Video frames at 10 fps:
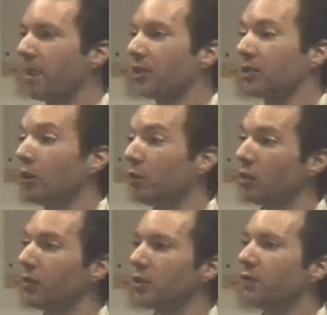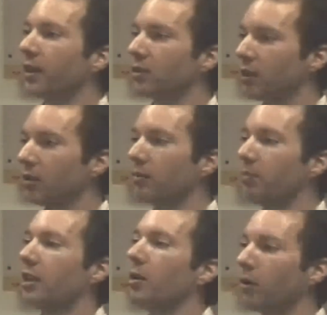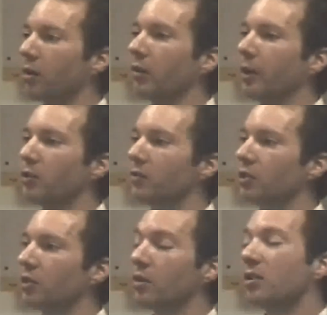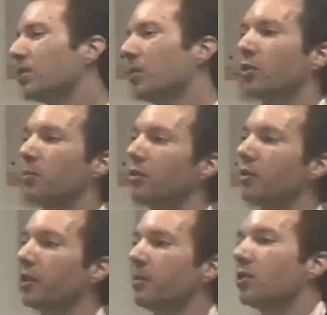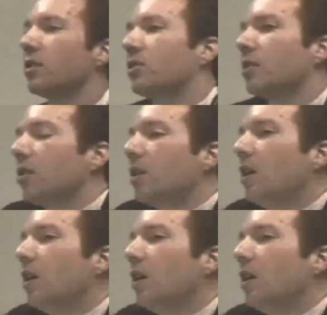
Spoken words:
dissolves, all these effects kind of became part of the language of cinema. Same with computer games. It's